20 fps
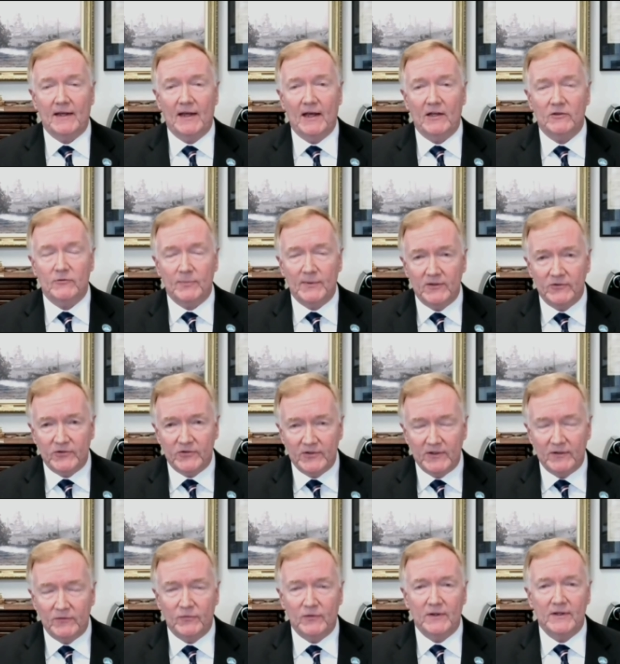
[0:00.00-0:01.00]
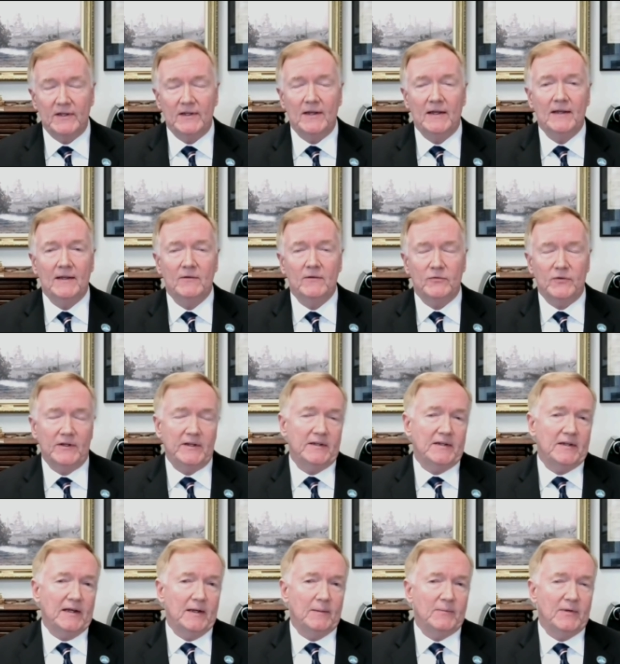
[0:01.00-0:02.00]
The Caspian Sea
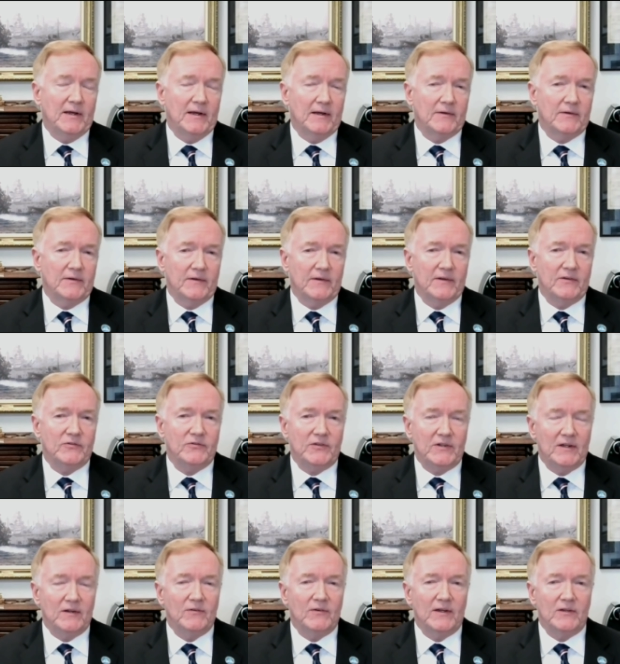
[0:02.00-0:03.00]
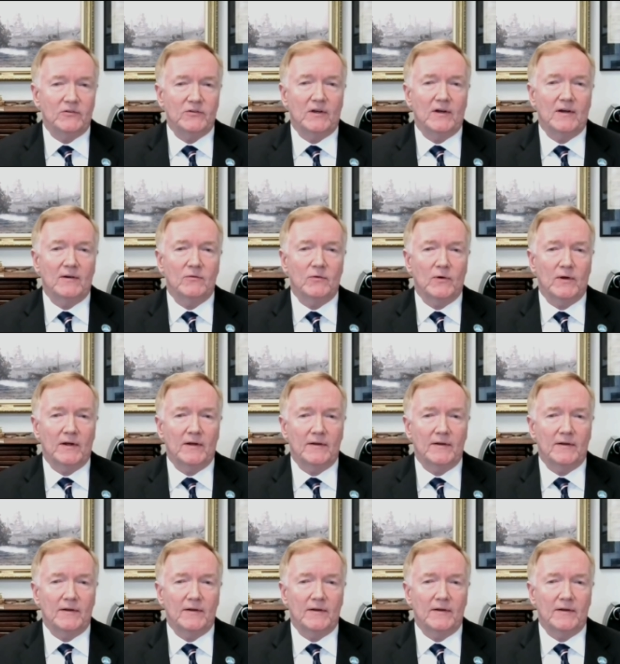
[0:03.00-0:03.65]
fleet came down to the Sea of Azov,